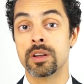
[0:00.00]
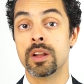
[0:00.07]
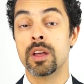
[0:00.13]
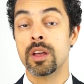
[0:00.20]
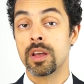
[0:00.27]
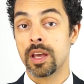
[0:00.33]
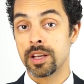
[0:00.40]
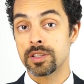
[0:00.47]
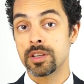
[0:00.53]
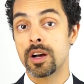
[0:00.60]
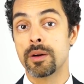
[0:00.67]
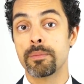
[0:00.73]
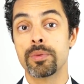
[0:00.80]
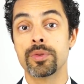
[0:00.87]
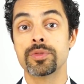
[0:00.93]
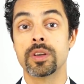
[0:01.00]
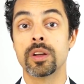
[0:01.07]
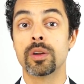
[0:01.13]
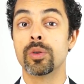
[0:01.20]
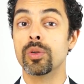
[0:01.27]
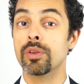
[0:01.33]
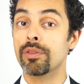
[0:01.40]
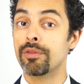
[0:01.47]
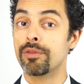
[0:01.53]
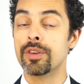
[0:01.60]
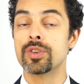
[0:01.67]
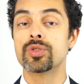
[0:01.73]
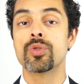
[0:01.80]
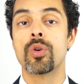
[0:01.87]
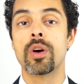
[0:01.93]
And examples include
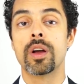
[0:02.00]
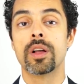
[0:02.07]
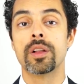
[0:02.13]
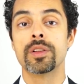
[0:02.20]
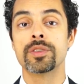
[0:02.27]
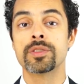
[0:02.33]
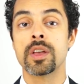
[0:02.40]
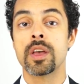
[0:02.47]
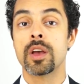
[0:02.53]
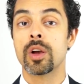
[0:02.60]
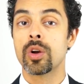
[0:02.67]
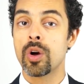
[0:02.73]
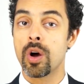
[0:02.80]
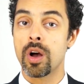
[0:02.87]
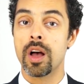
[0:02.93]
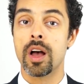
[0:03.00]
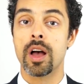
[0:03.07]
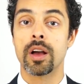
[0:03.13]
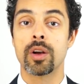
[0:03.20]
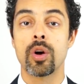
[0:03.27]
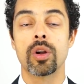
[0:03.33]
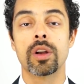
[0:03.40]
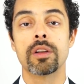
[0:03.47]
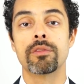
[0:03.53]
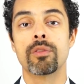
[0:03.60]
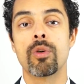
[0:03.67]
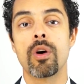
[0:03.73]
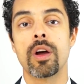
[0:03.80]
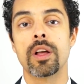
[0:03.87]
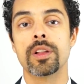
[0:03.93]
fish oils, cod
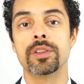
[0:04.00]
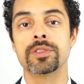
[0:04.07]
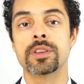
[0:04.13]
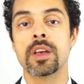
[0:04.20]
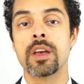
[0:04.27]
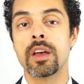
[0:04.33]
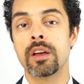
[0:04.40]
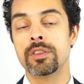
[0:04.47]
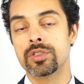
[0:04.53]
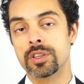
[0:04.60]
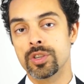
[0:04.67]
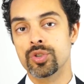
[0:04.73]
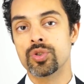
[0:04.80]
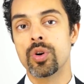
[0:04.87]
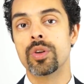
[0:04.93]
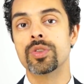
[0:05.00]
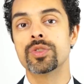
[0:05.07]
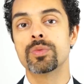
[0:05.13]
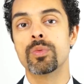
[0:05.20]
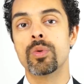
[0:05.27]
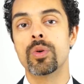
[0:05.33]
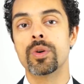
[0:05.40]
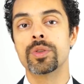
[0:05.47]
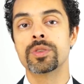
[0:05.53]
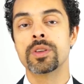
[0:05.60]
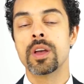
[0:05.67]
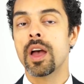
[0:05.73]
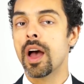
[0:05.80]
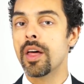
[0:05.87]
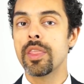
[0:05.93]
liver oils, St. John's worts,
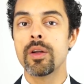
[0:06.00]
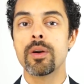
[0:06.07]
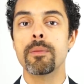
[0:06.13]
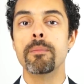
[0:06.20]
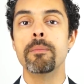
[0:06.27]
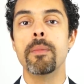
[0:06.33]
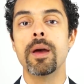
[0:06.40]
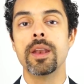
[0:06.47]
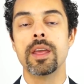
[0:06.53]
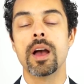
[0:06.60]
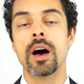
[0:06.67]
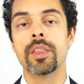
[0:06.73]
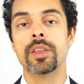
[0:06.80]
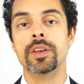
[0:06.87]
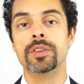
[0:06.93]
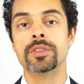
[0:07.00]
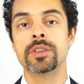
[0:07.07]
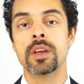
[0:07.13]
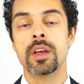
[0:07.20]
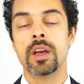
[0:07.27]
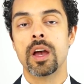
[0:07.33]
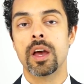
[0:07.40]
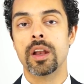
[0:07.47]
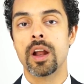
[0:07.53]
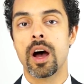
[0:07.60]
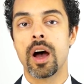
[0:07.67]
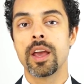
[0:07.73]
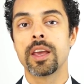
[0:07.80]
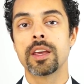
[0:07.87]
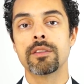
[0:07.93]
and there are many others. And
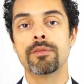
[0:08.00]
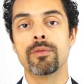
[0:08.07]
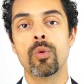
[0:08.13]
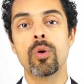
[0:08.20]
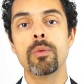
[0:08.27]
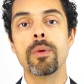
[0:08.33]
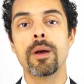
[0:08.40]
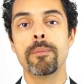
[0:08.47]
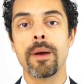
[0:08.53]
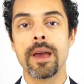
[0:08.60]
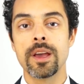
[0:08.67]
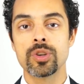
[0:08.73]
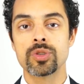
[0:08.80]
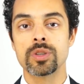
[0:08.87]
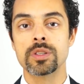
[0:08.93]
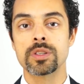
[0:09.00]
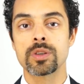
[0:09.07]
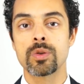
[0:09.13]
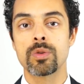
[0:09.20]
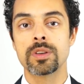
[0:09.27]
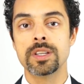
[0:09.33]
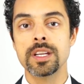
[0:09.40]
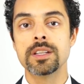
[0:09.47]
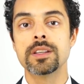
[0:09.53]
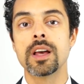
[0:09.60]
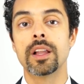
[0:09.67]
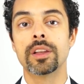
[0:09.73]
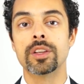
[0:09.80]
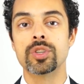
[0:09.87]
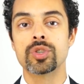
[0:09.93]
I give all my patients
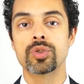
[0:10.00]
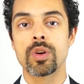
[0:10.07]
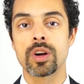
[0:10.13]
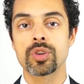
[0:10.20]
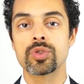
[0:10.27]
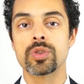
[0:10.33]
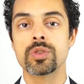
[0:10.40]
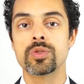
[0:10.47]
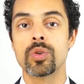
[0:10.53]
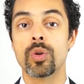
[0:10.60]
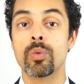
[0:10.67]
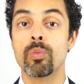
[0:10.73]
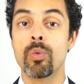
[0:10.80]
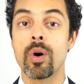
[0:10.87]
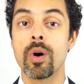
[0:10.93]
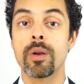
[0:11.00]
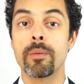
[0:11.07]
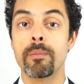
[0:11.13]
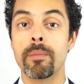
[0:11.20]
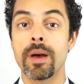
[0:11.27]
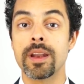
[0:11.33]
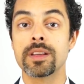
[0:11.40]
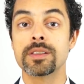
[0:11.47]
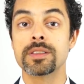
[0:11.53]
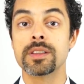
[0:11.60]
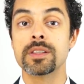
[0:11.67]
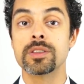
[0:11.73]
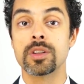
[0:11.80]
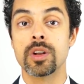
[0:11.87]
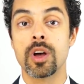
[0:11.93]
detailed instructions on what
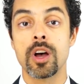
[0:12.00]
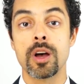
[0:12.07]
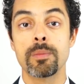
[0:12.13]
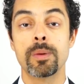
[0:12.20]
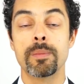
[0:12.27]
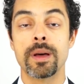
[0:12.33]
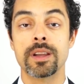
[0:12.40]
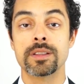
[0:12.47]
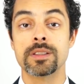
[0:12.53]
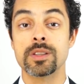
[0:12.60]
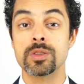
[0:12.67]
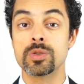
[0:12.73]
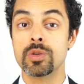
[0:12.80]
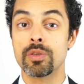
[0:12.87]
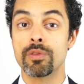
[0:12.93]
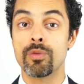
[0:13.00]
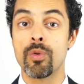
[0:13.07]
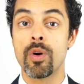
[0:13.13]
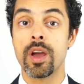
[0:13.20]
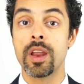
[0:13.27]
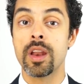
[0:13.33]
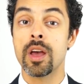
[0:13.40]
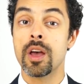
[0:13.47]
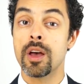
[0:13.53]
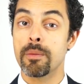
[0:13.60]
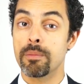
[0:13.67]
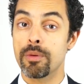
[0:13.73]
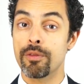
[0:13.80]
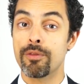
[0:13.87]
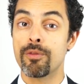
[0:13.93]
medicines and herbal medicines to avoid
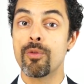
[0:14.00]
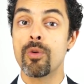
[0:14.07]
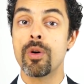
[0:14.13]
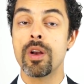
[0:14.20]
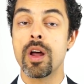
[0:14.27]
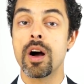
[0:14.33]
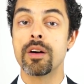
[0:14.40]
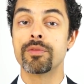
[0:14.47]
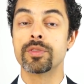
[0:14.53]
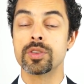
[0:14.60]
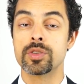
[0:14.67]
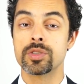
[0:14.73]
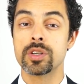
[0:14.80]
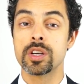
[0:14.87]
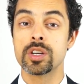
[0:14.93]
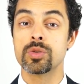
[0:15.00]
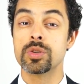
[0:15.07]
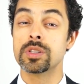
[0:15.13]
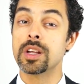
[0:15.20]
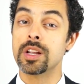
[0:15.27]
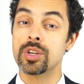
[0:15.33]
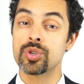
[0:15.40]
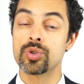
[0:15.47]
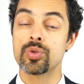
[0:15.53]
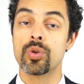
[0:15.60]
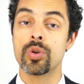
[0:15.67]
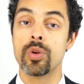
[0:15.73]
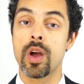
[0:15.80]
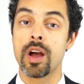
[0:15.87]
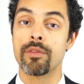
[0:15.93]
before and after surgery to
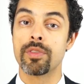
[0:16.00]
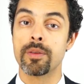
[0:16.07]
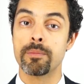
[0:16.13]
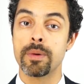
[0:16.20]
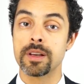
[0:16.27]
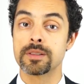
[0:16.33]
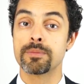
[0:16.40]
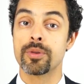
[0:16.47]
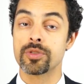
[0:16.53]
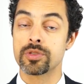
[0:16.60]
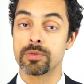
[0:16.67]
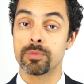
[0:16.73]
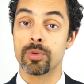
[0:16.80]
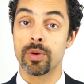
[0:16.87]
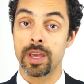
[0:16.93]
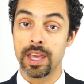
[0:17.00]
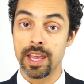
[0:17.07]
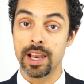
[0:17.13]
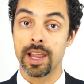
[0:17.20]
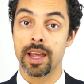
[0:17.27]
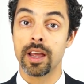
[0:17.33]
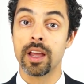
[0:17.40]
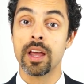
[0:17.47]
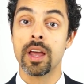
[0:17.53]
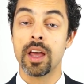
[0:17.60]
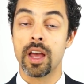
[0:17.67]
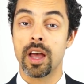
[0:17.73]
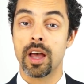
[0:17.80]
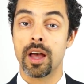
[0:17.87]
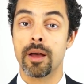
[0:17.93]
ensure you have the best possible healing
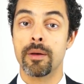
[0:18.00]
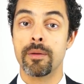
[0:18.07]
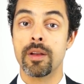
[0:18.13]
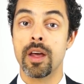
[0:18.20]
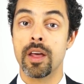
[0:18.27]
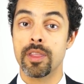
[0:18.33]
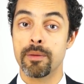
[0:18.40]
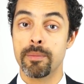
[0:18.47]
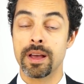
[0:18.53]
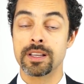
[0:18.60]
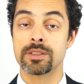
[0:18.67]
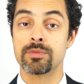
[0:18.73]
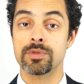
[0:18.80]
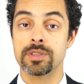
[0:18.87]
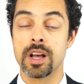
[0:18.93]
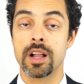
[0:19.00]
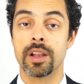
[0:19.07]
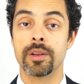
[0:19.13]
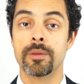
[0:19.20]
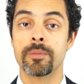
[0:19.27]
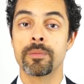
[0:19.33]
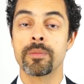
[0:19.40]
and the best result.